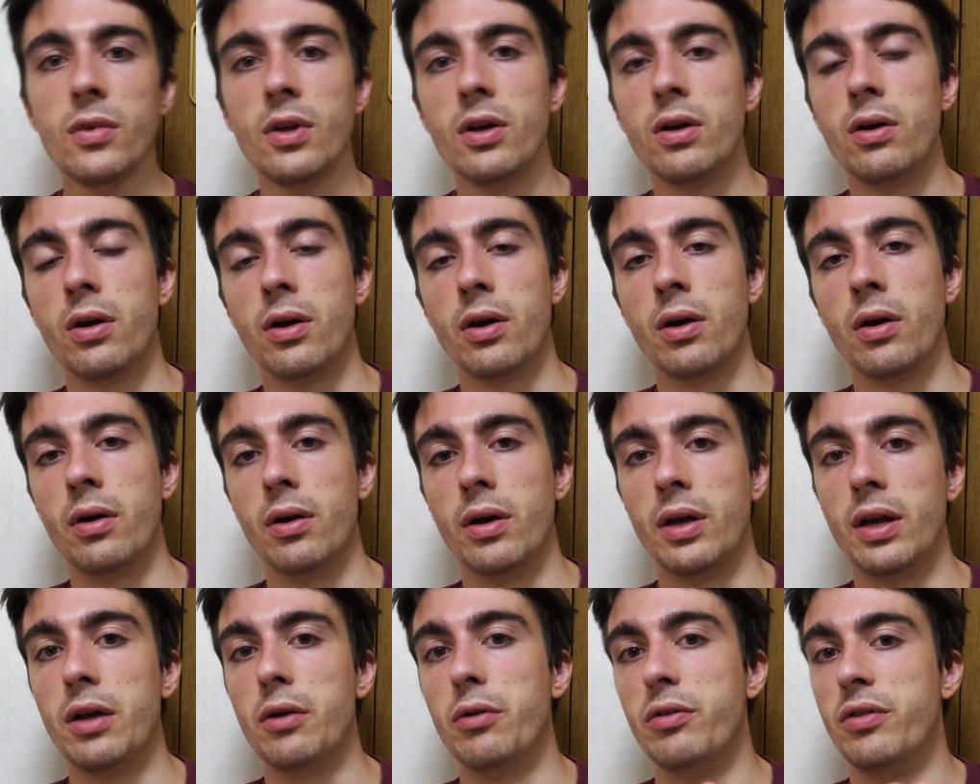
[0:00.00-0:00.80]

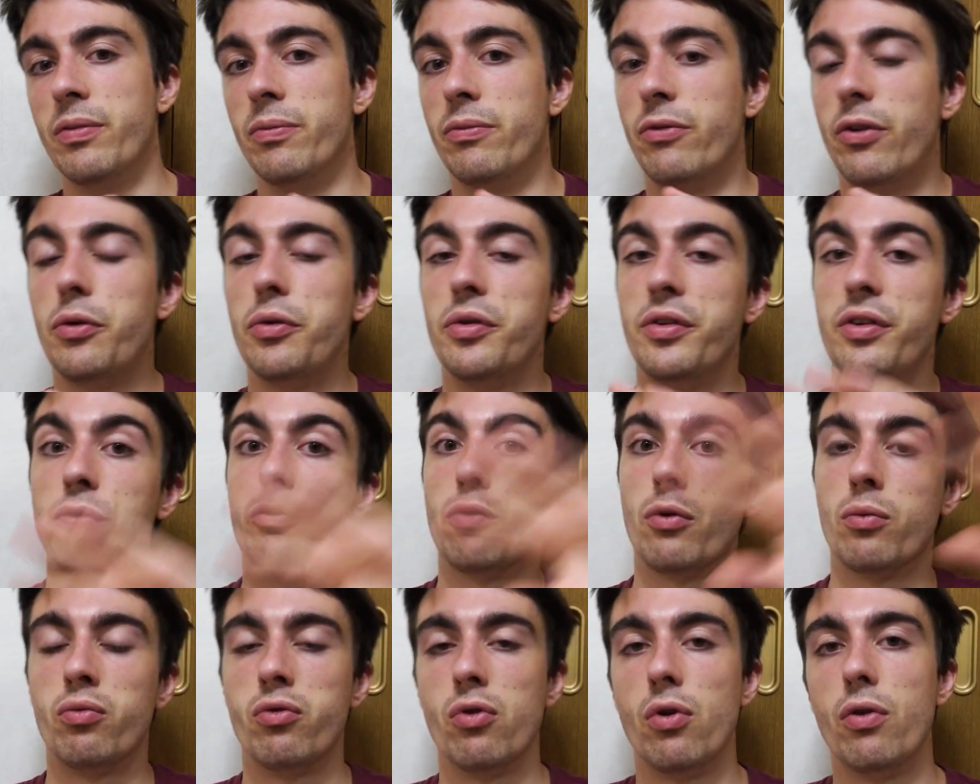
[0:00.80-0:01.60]
get a very
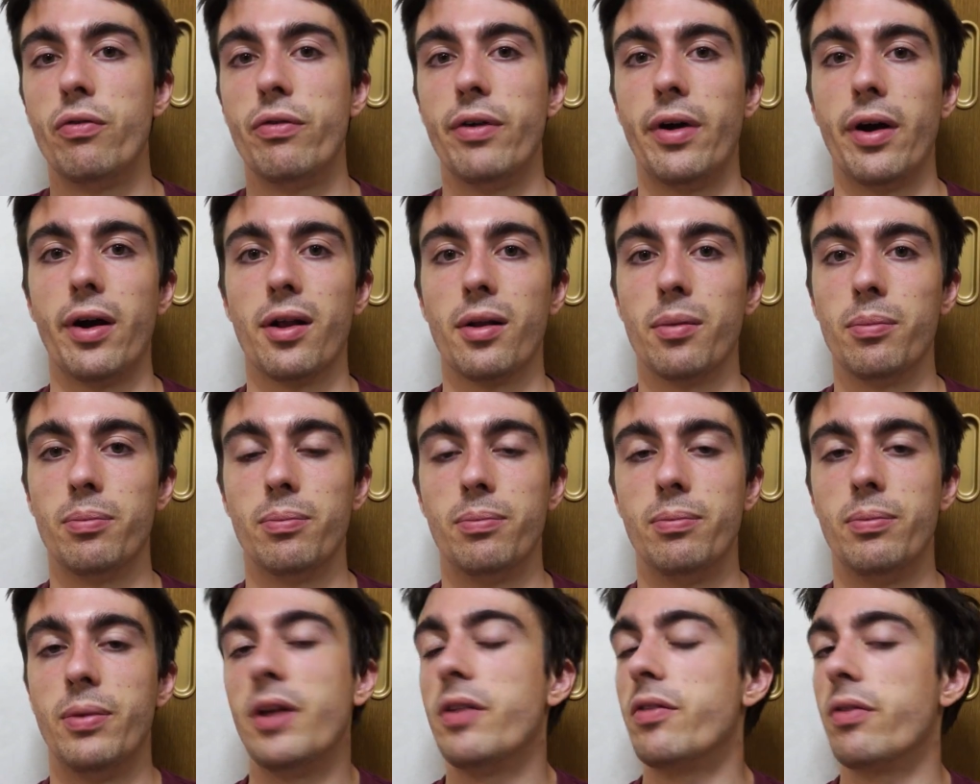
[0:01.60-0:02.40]
different profile
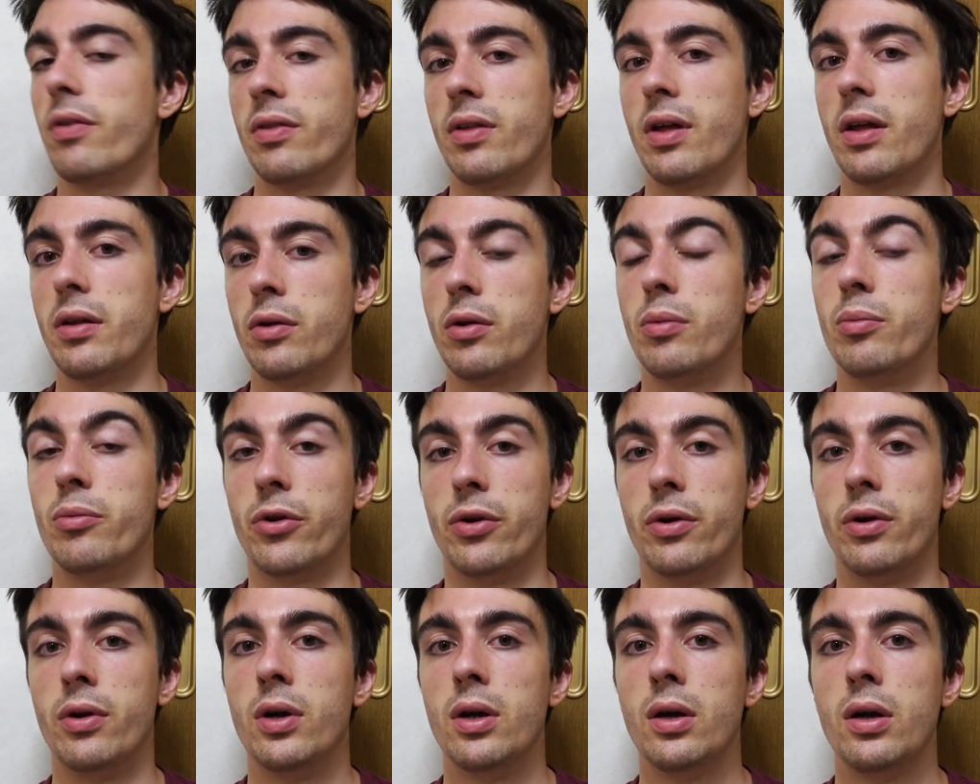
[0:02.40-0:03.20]
based on that
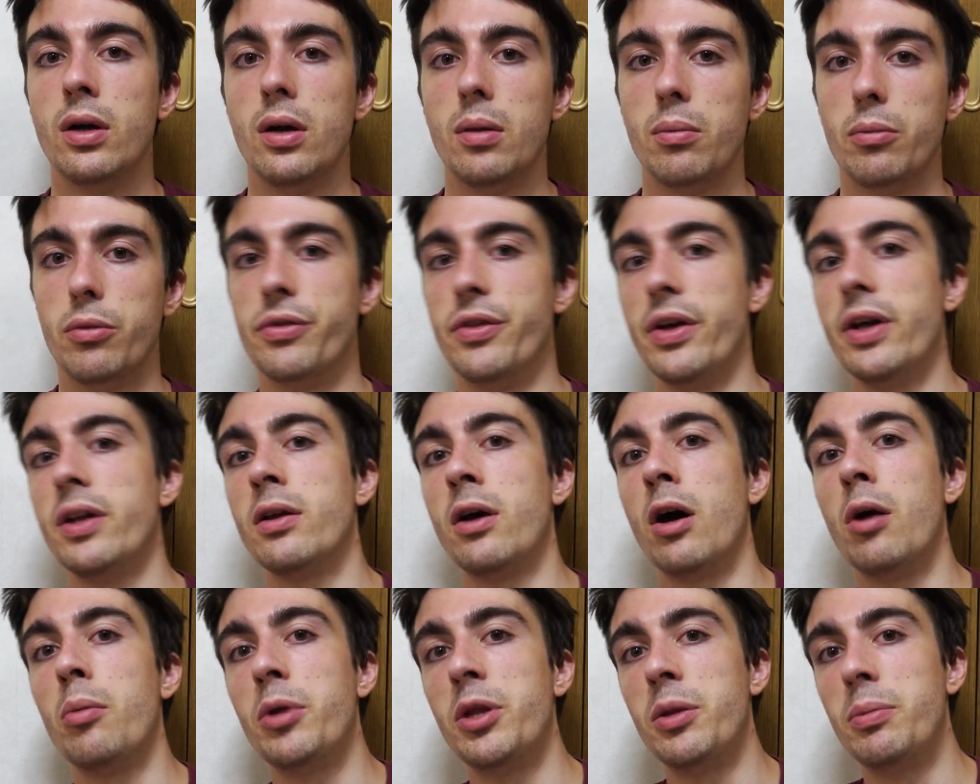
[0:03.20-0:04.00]
number. But then
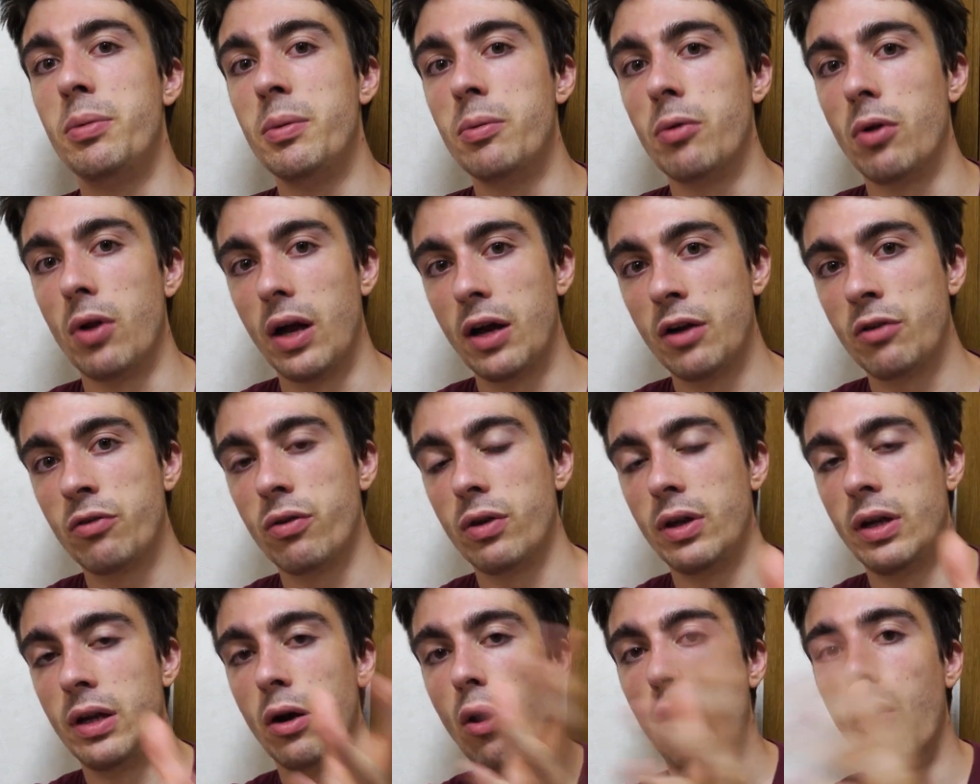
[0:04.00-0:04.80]
how many people
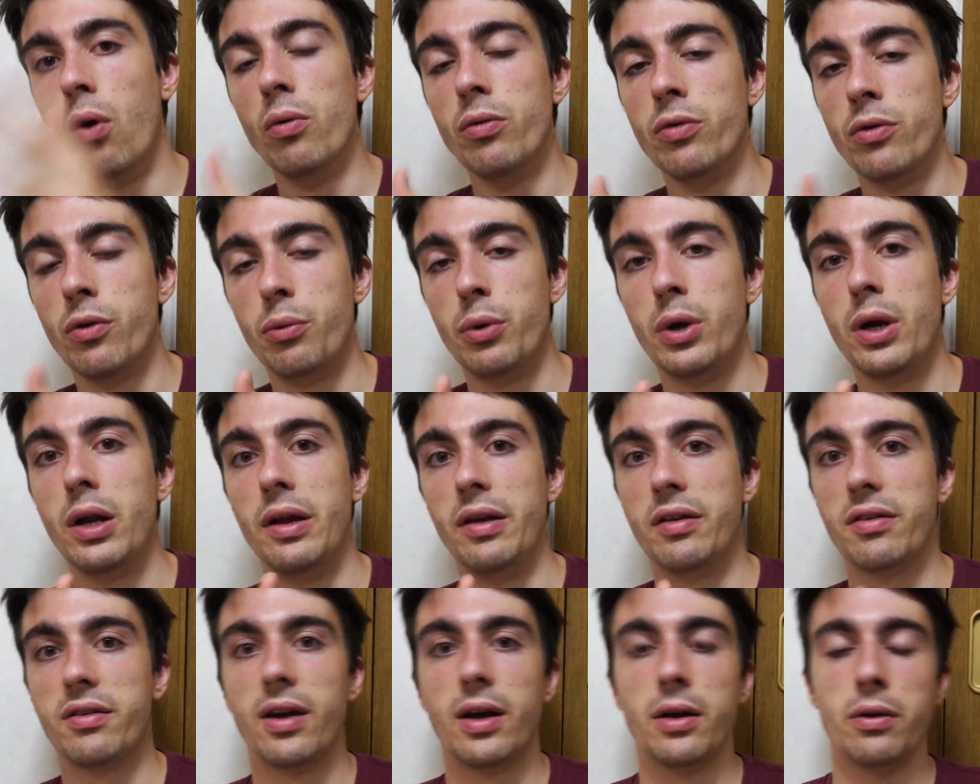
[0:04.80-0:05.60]
actually own the
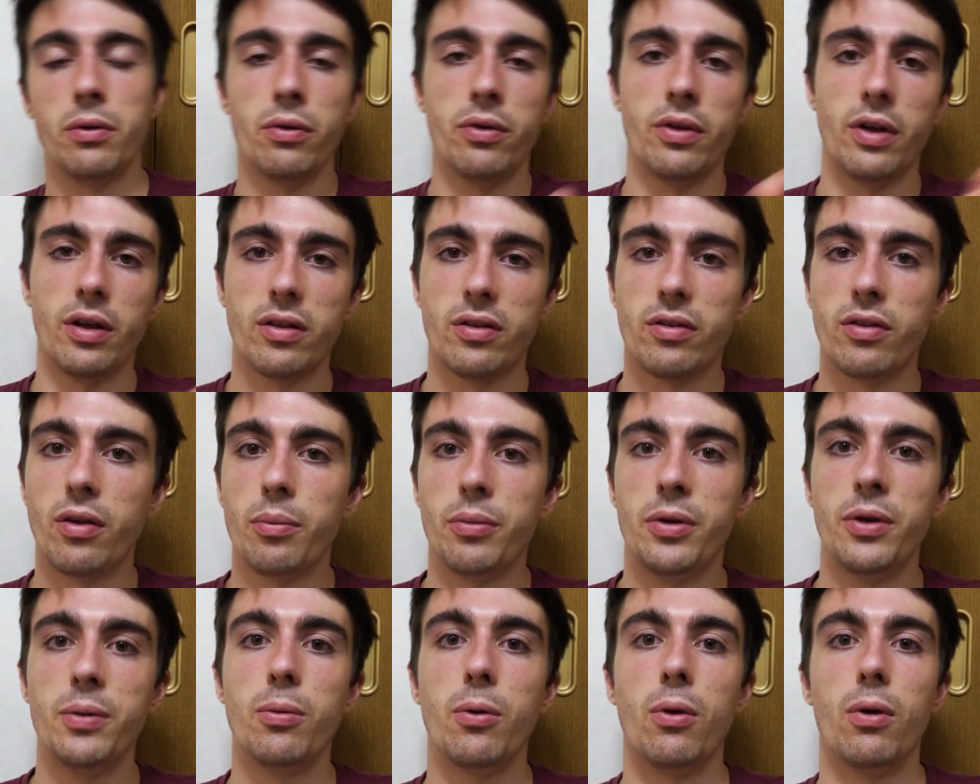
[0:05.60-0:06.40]
release? I know that
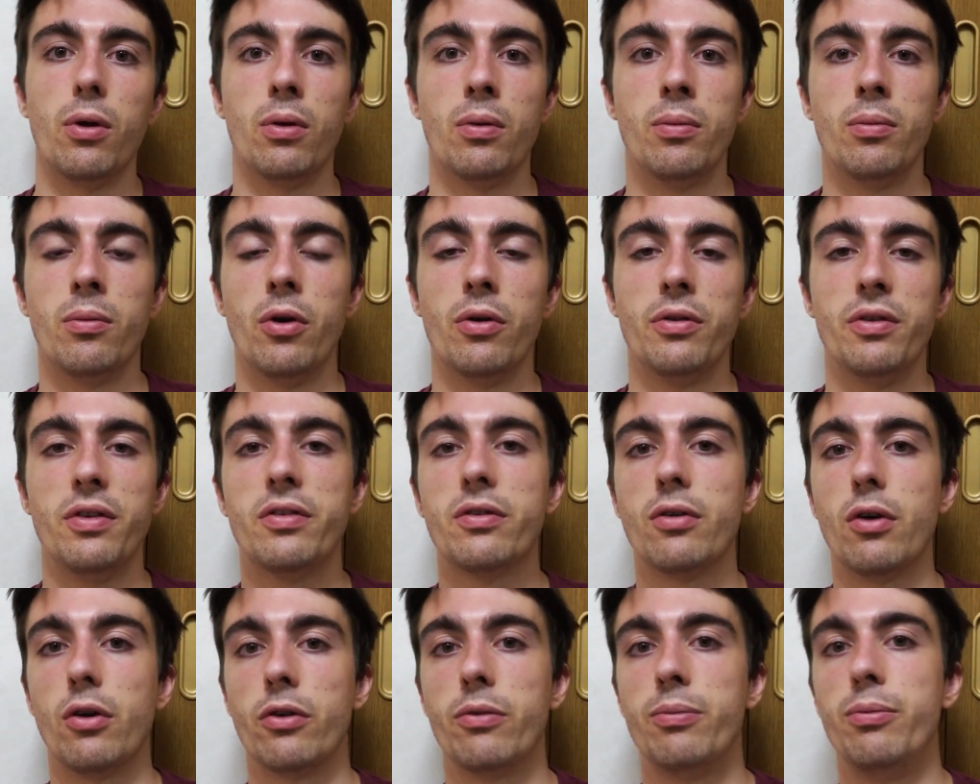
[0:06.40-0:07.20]
some people on
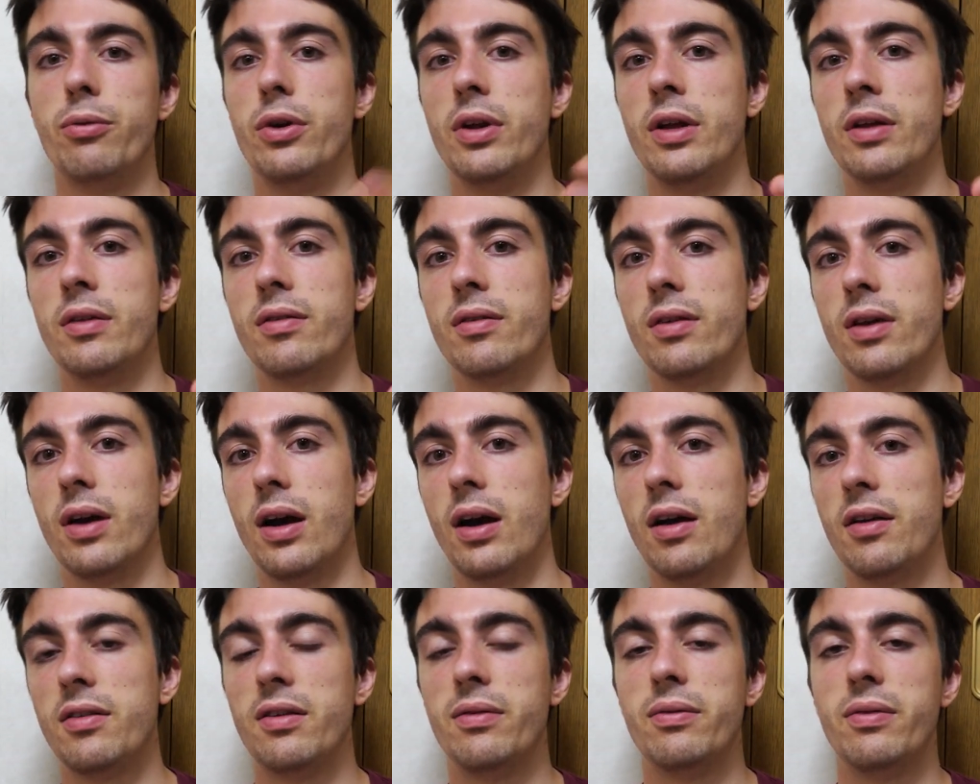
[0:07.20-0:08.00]
Discogs put it
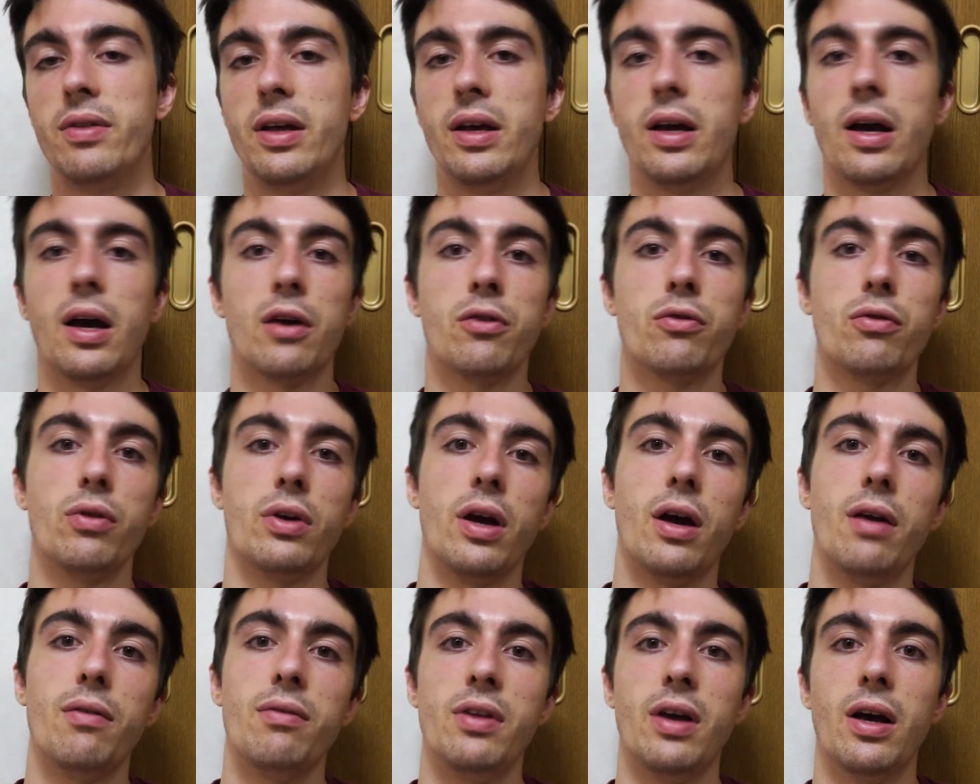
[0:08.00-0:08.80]
as if they
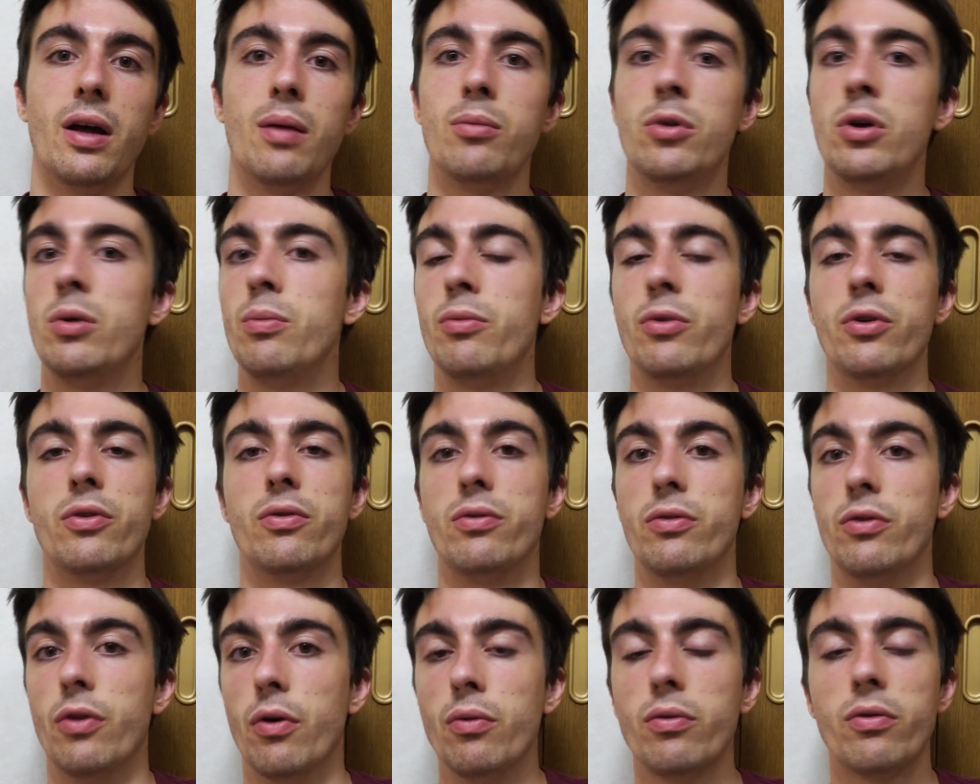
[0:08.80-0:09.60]
actually have the album,
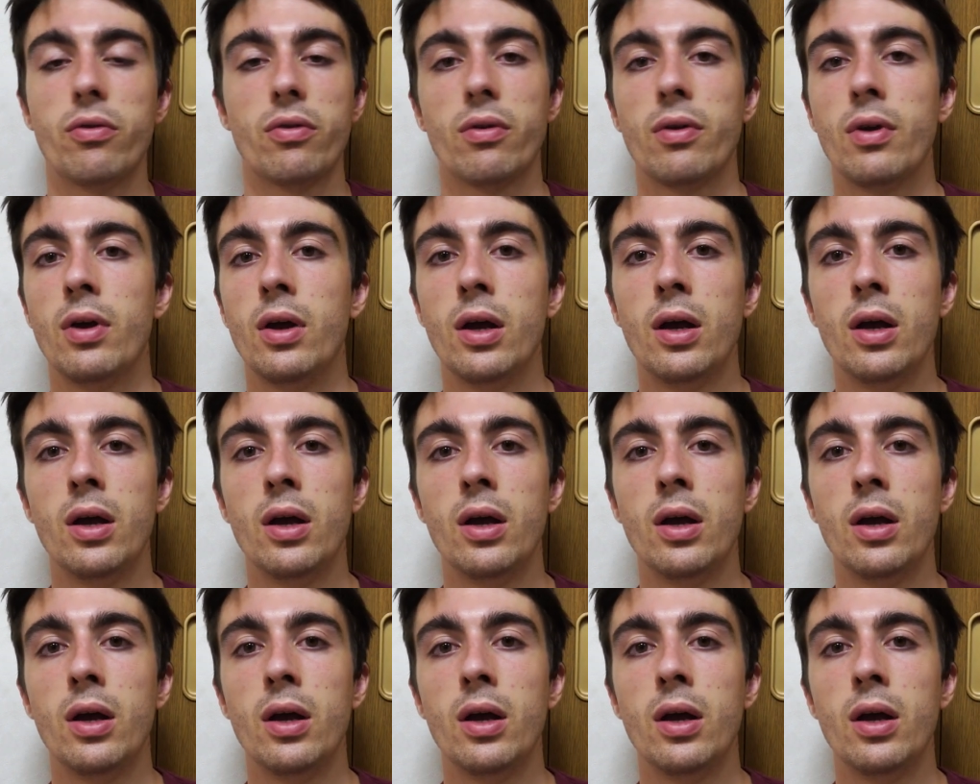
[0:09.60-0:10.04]
but don't.